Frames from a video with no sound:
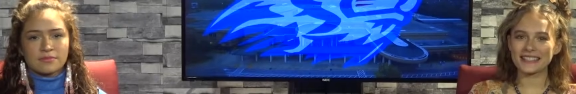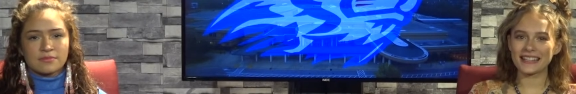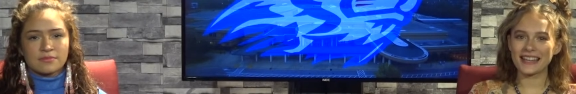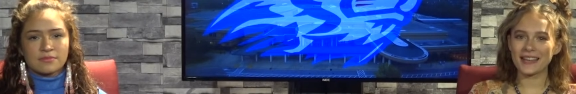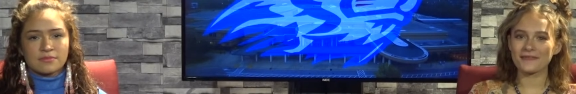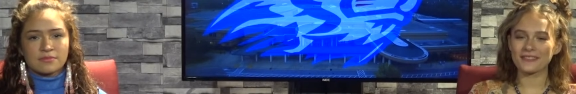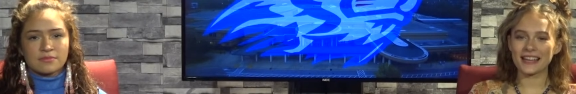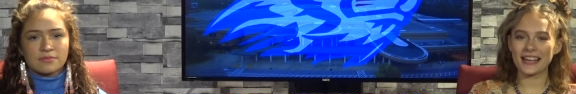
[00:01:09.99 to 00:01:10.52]
Speaker 1: the
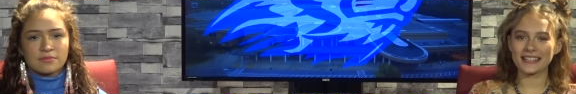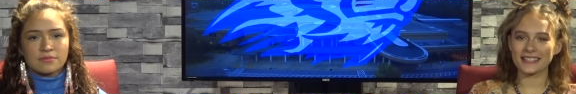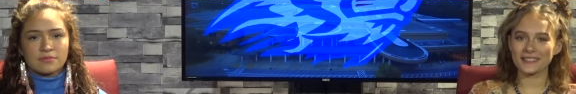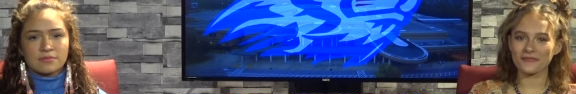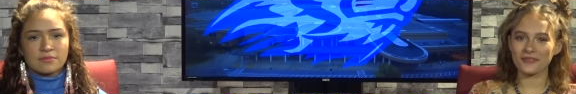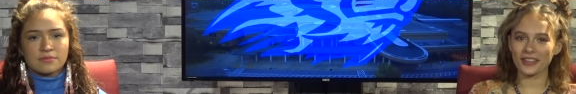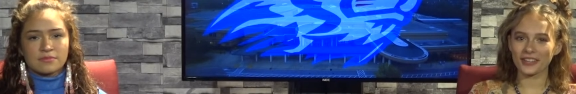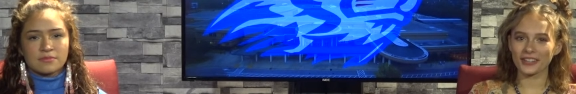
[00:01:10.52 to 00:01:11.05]
names Isaac
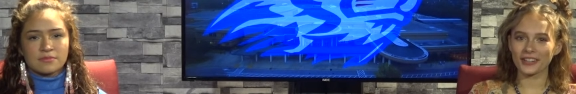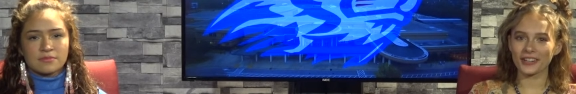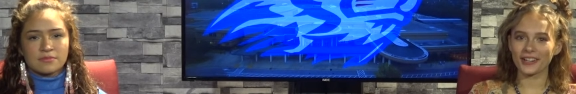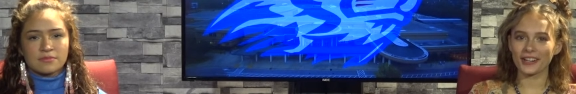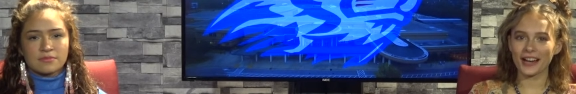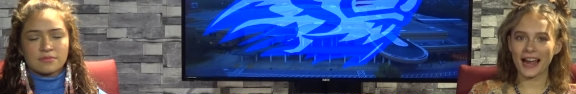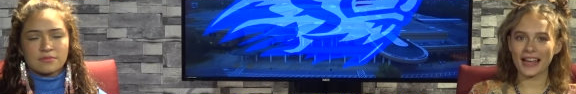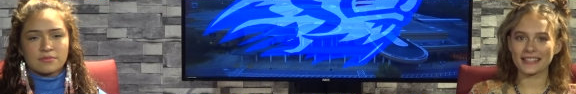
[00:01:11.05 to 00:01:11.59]
Miller
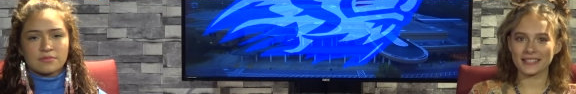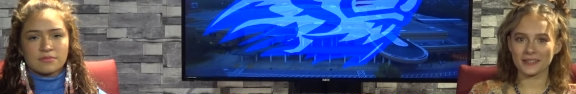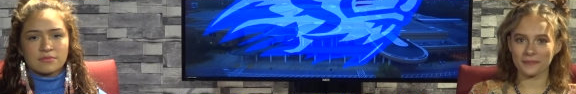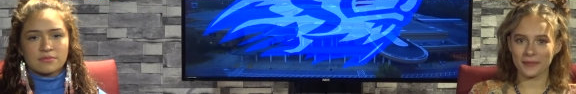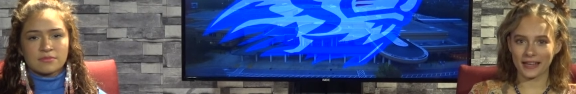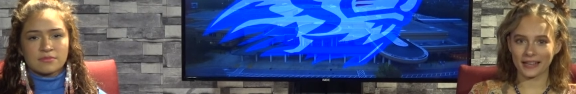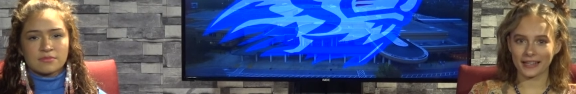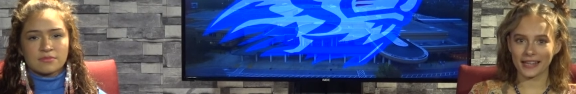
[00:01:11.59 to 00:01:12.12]
or Isaac
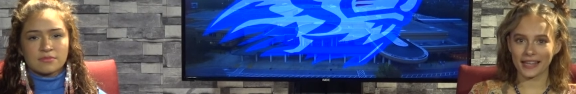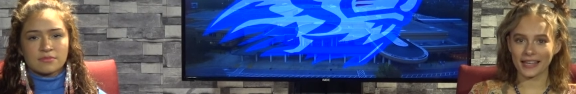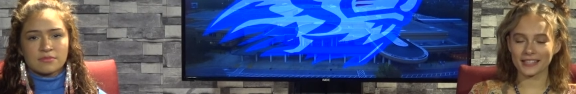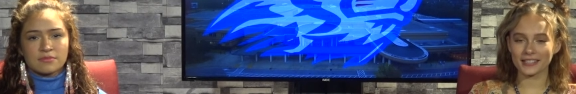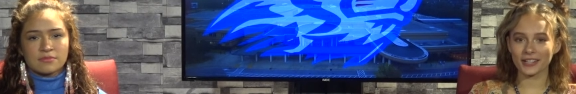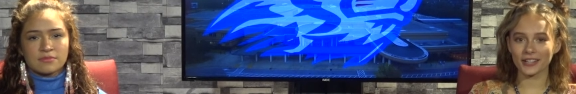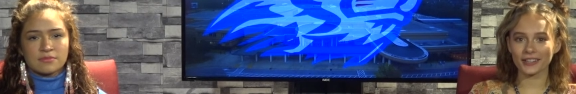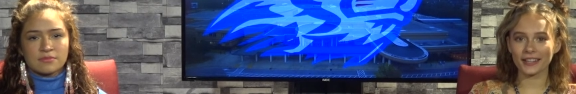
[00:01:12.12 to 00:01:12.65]
Mann. He
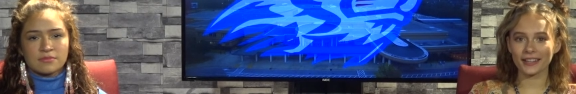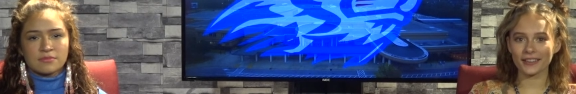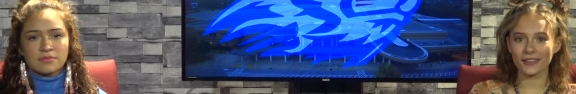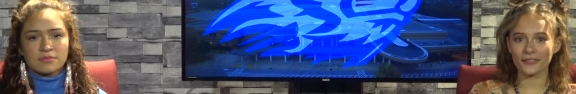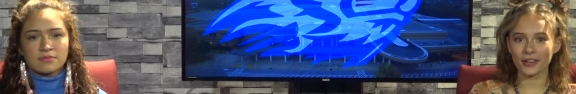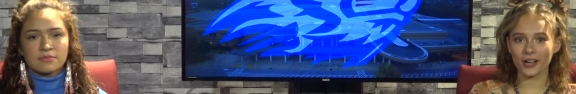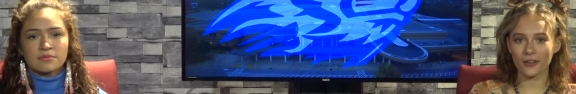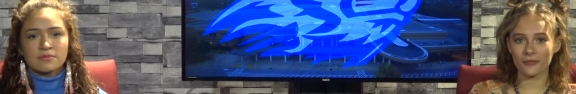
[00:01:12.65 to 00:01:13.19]
is currently
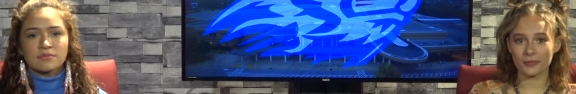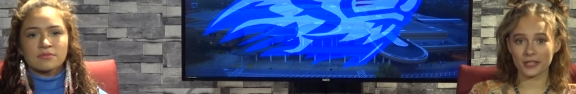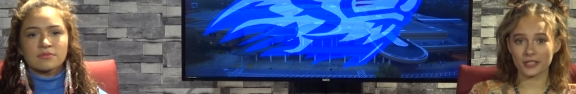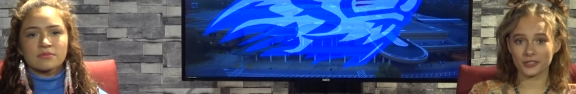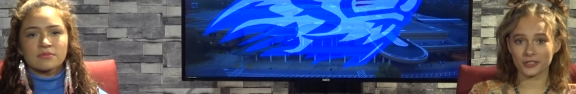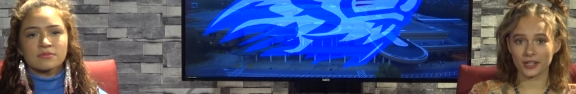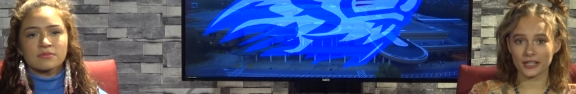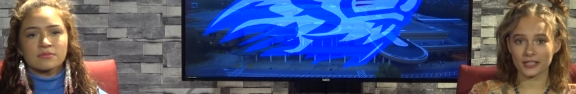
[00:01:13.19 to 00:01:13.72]
living off
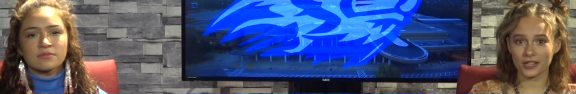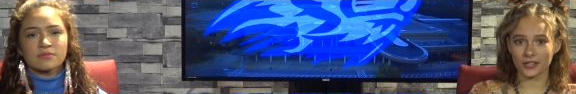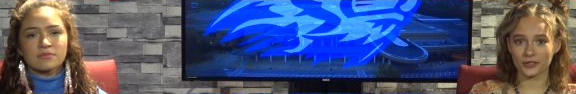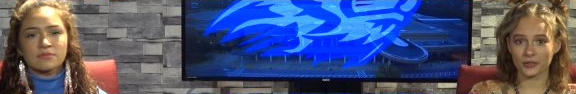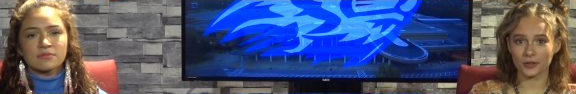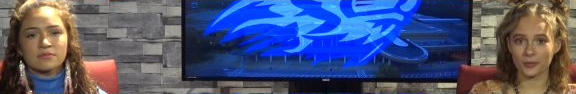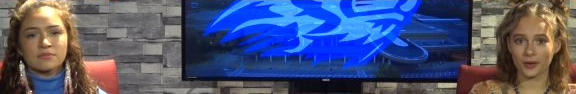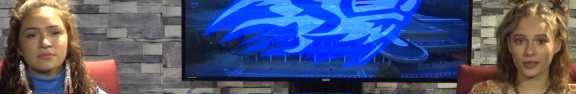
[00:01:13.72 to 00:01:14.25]
Petrie
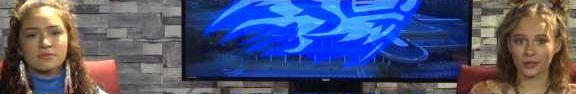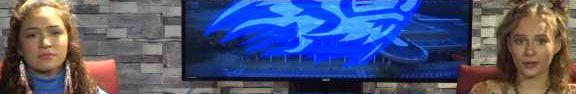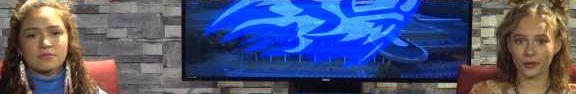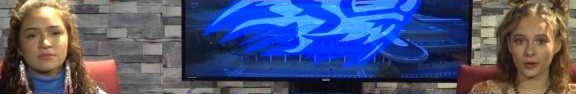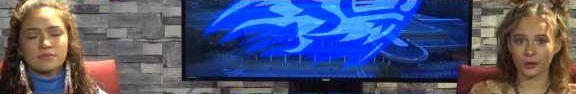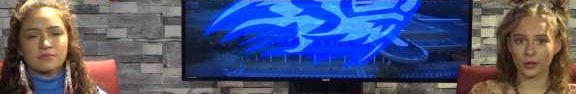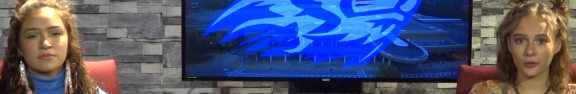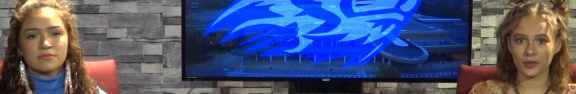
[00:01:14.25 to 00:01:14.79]
Industrial by the
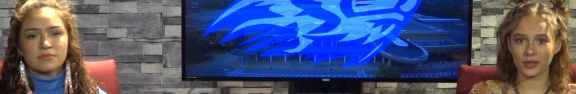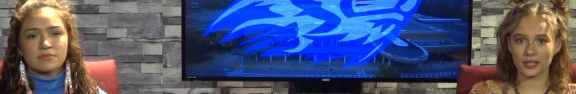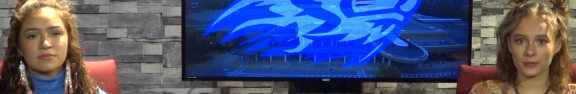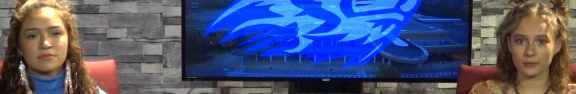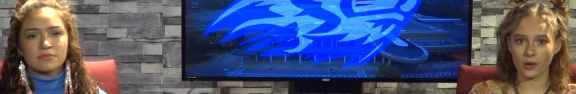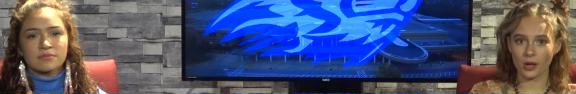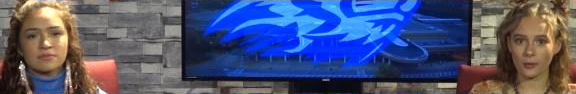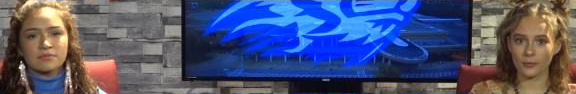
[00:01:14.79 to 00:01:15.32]
Kroger with his
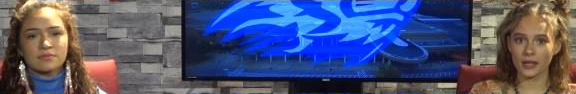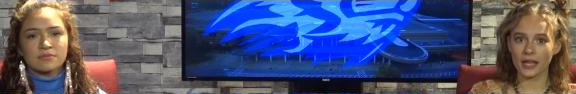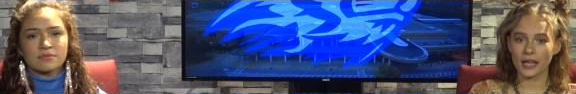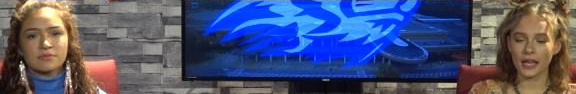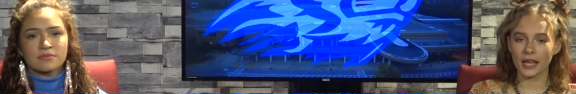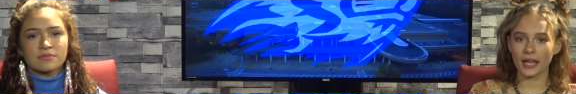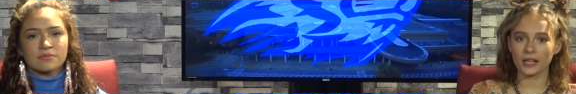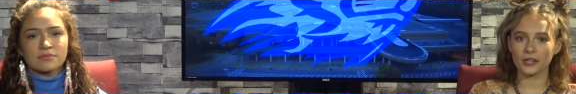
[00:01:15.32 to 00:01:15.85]
mom
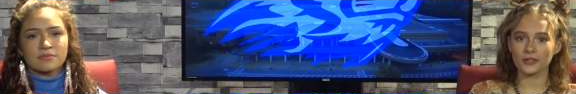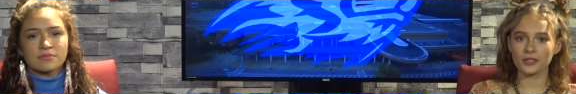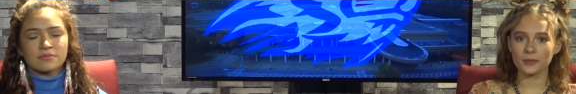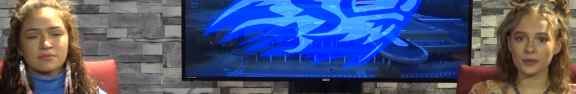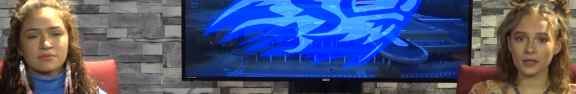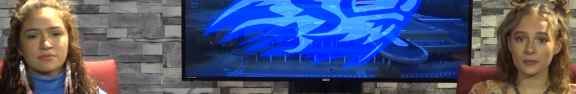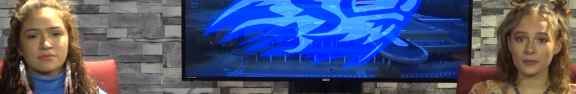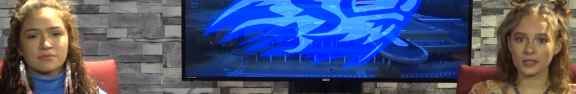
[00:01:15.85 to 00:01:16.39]
and used to
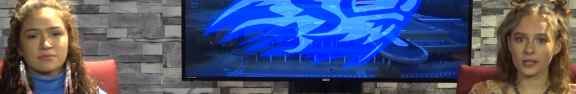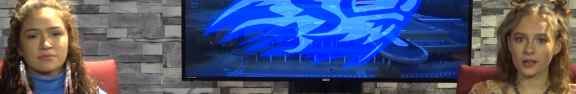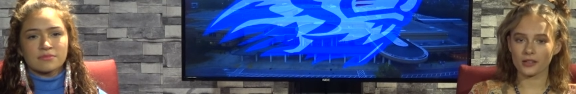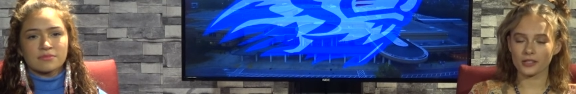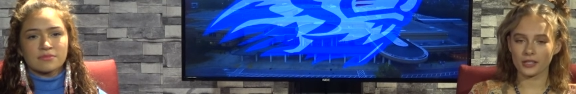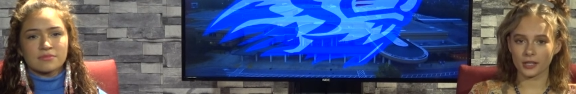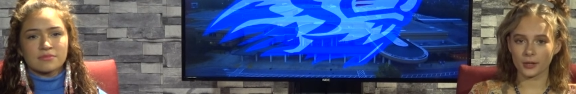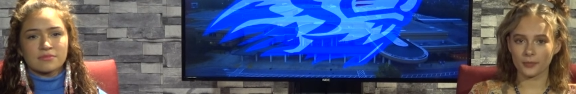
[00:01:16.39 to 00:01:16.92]
be a massage
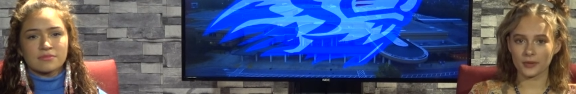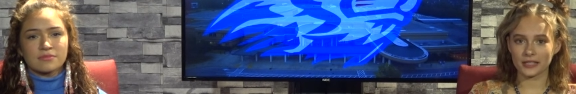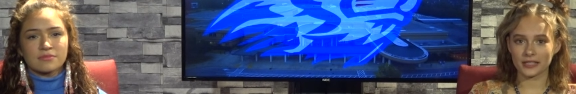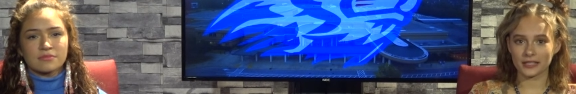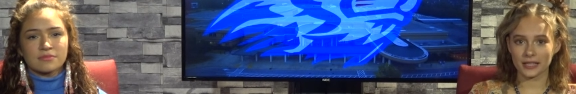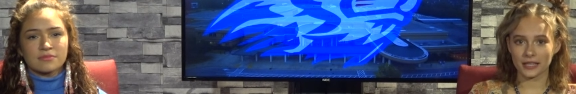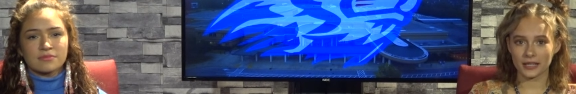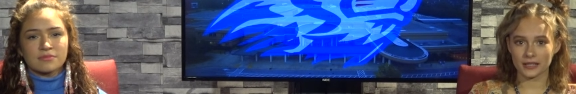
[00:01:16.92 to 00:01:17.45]
therapist in
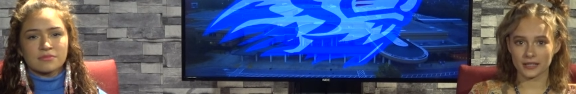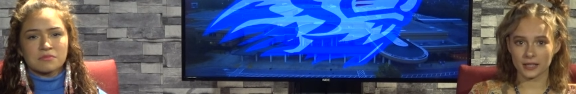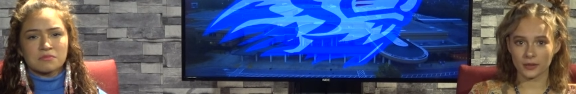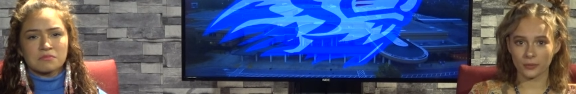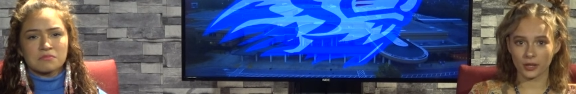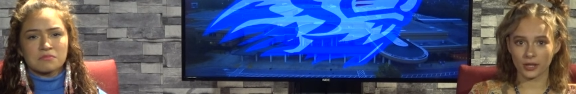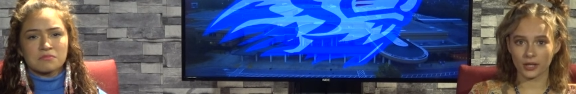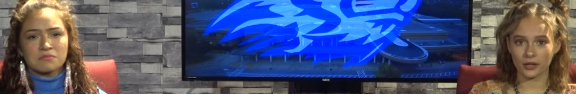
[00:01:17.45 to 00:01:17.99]
Tennessee,
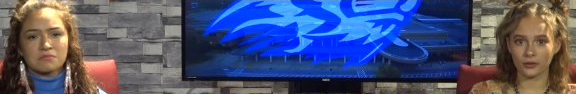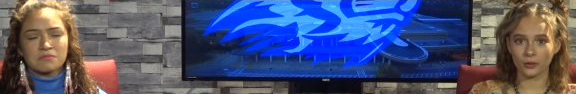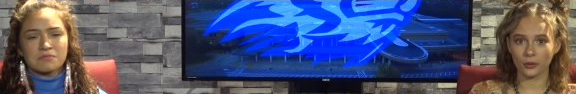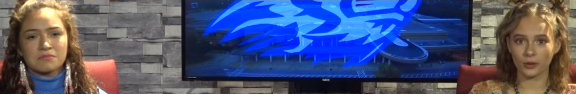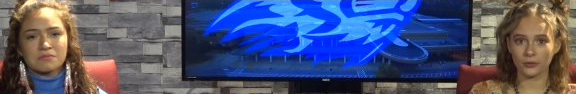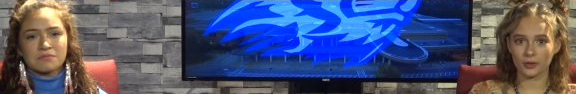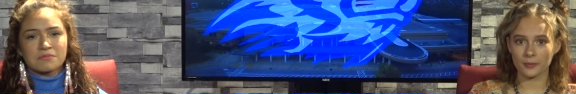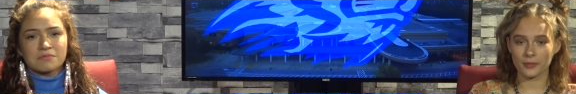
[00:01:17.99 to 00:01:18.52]
where he'd lure
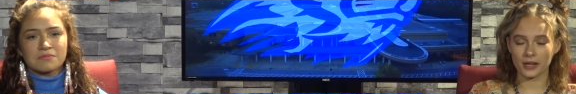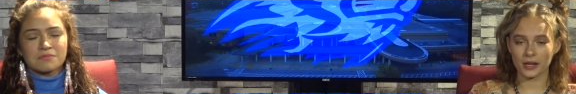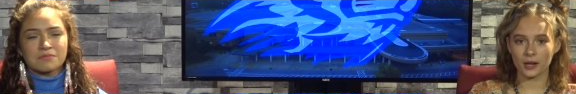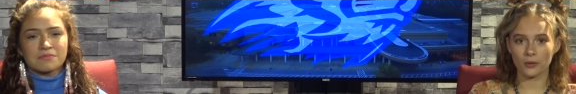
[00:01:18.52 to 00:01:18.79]
women